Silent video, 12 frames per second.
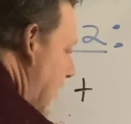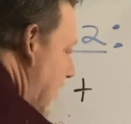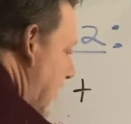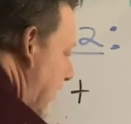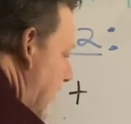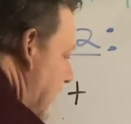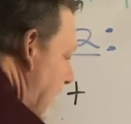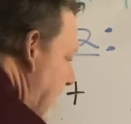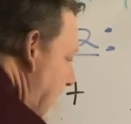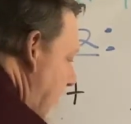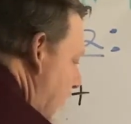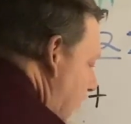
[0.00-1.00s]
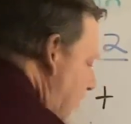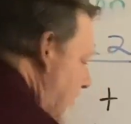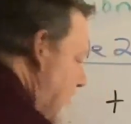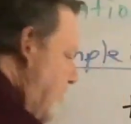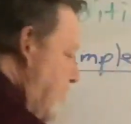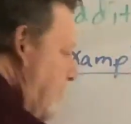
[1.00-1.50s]
Does that equal
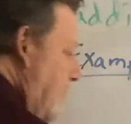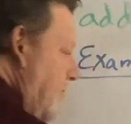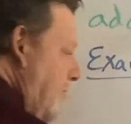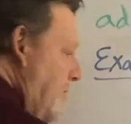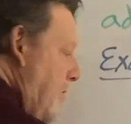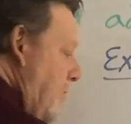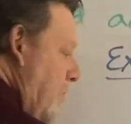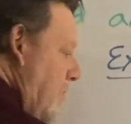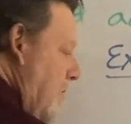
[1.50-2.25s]
2?